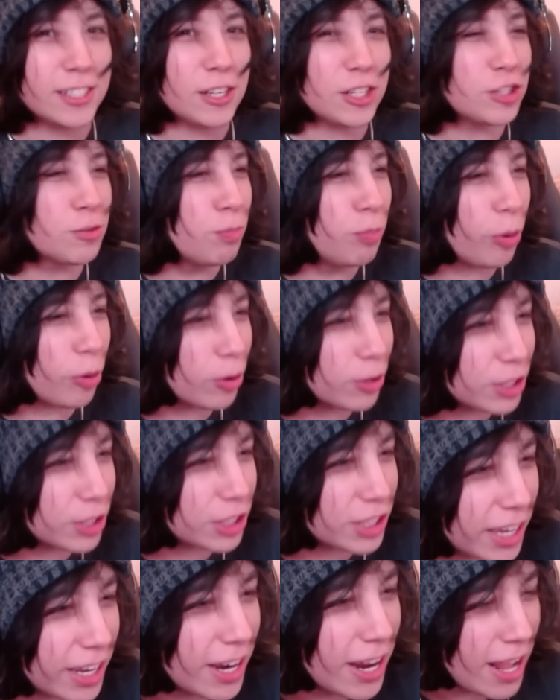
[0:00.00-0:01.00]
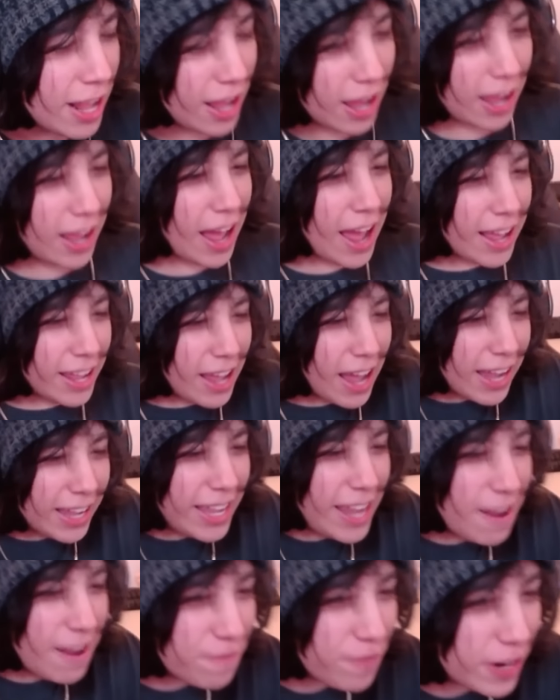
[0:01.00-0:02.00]
that's such bullshit. I, I, I
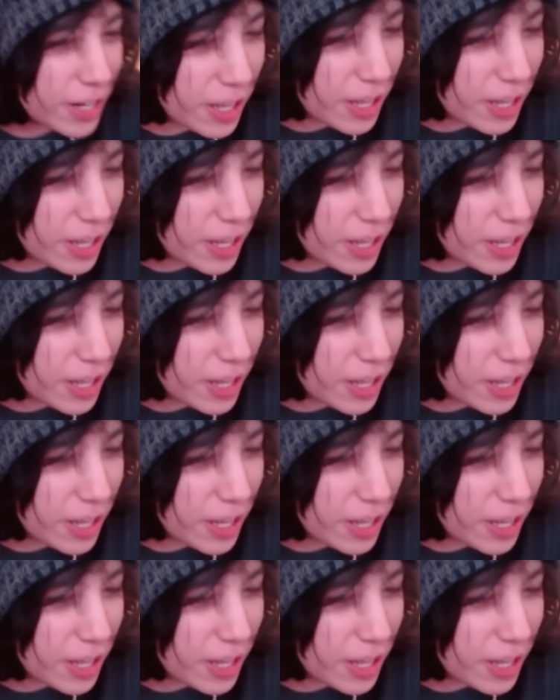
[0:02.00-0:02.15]
can't